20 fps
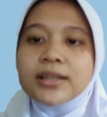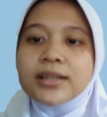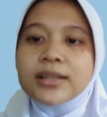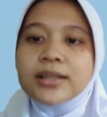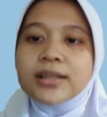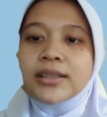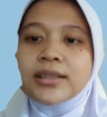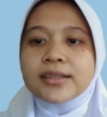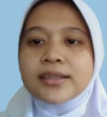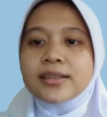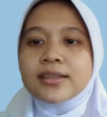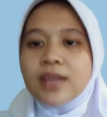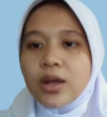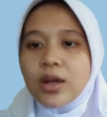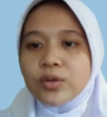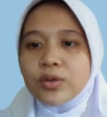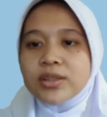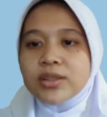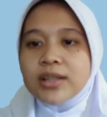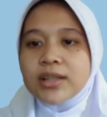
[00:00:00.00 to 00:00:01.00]
These
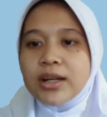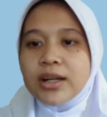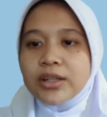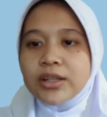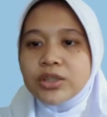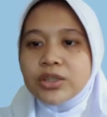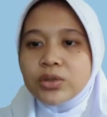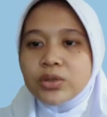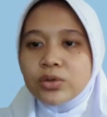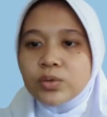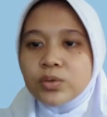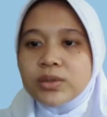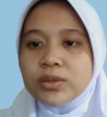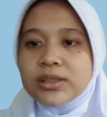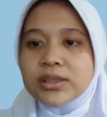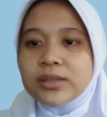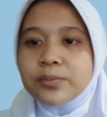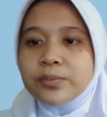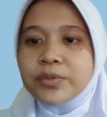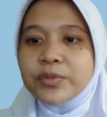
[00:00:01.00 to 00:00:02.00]
nouns are
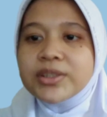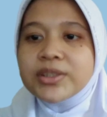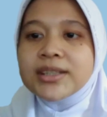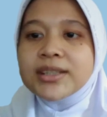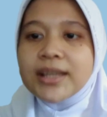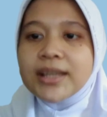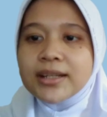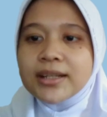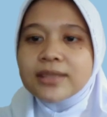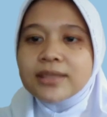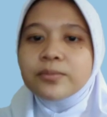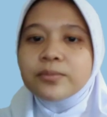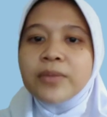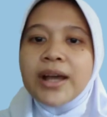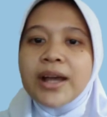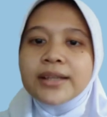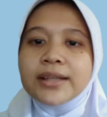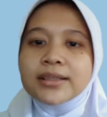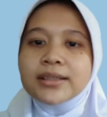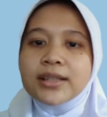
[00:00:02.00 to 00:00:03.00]
usually preceded
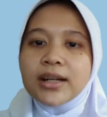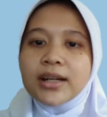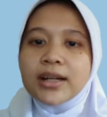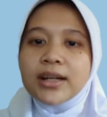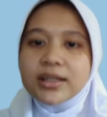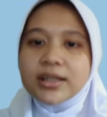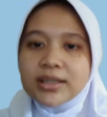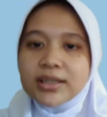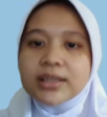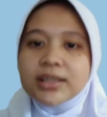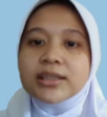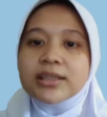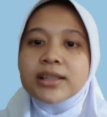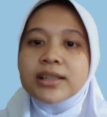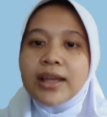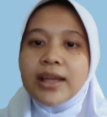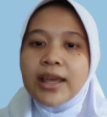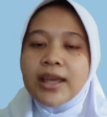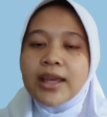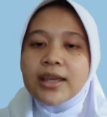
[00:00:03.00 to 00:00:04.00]
by the article
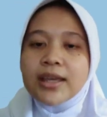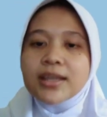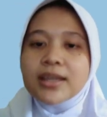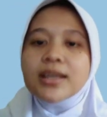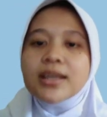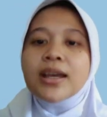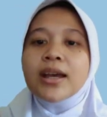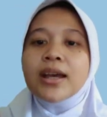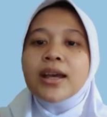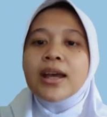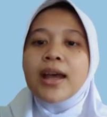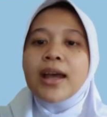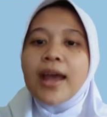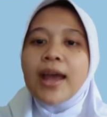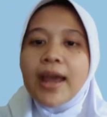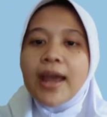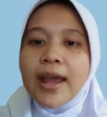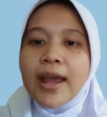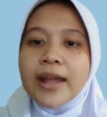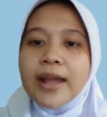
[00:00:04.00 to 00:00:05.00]
a,
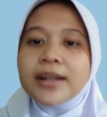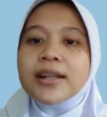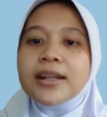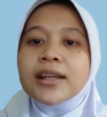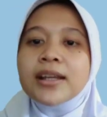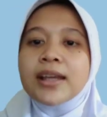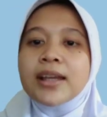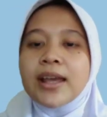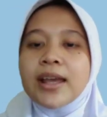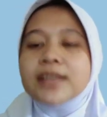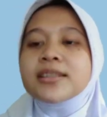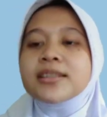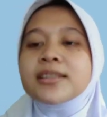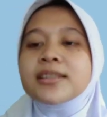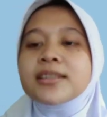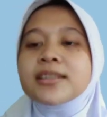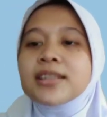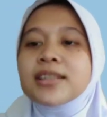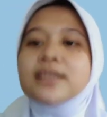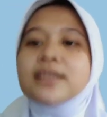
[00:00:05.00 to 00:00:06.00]
an, and
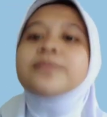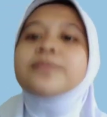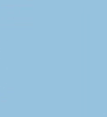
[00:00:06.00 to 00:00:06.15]
the.